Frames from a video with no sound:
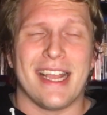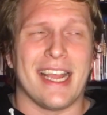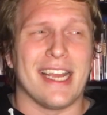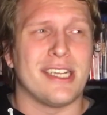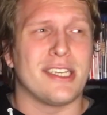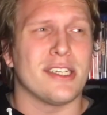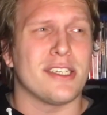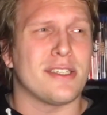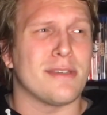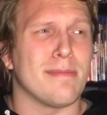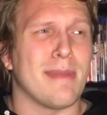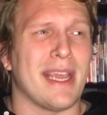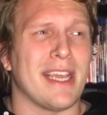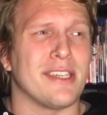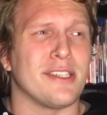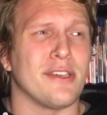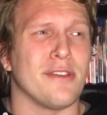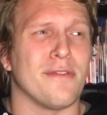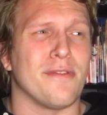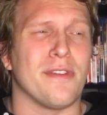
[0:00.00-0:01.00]
it just
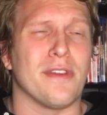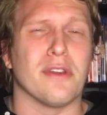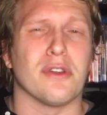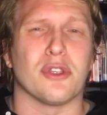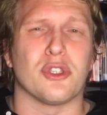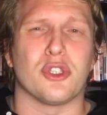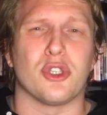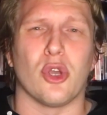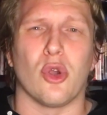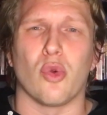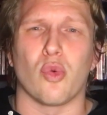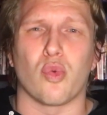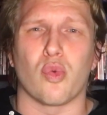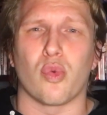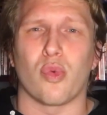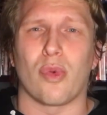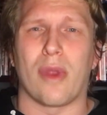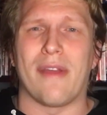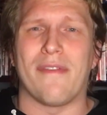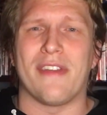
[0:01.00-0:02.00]
makes you feel so
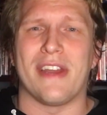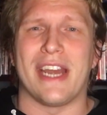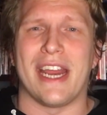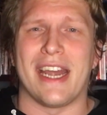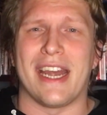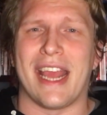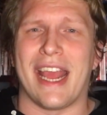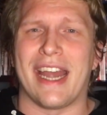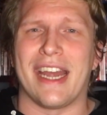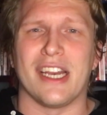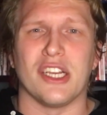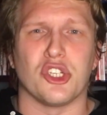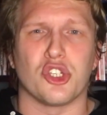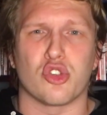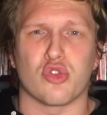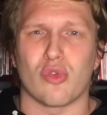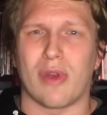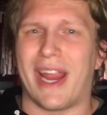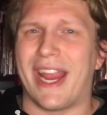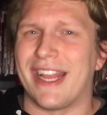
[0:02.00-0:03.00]
riveted and
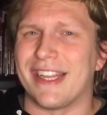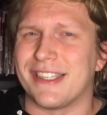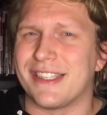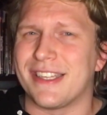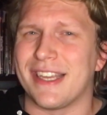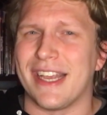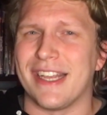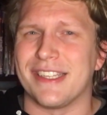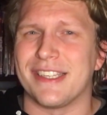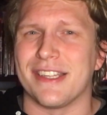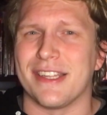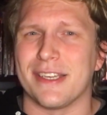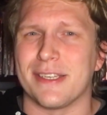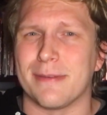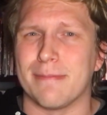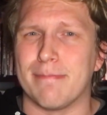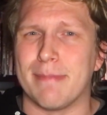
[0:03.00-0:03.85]
entranced into this